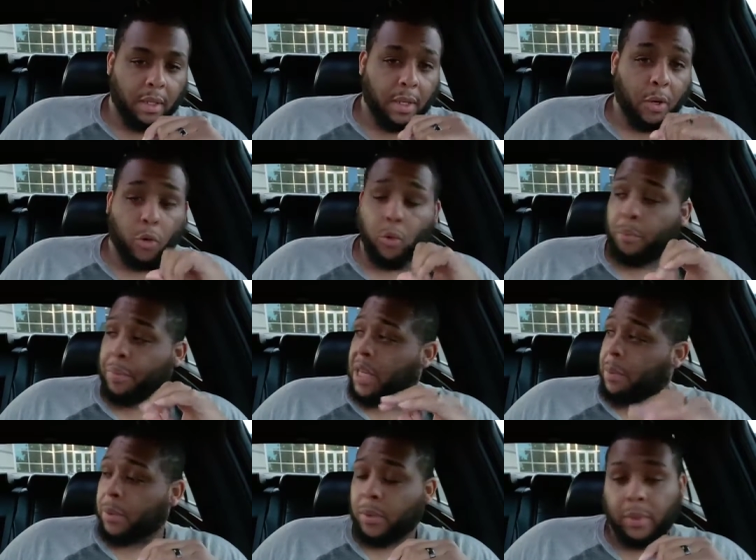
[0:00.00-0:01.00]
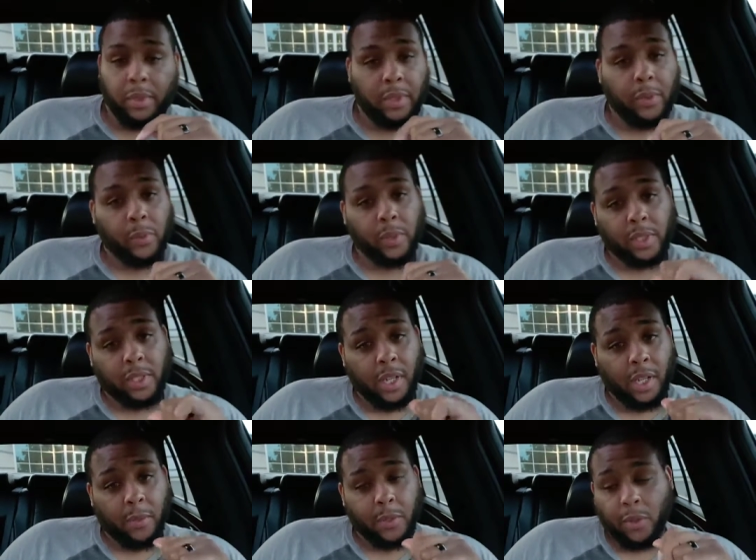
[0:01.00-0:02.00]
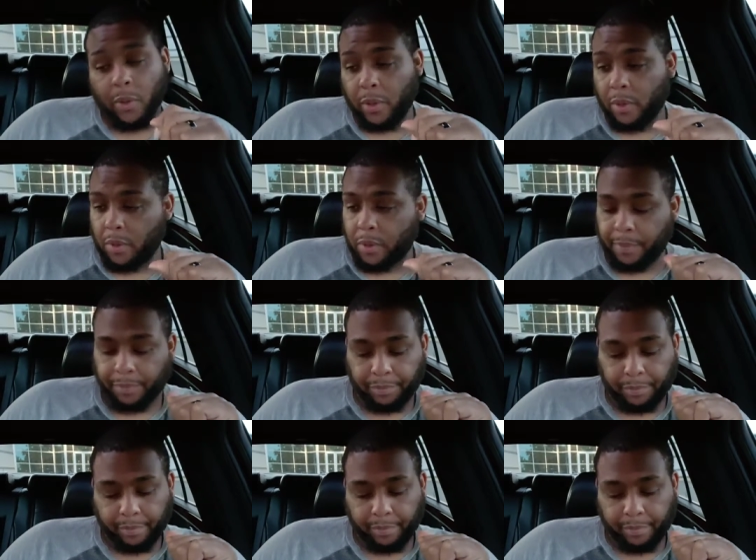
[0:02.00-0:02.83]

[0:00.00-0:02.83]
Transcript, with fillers: Yo, people, what's good? What's going on?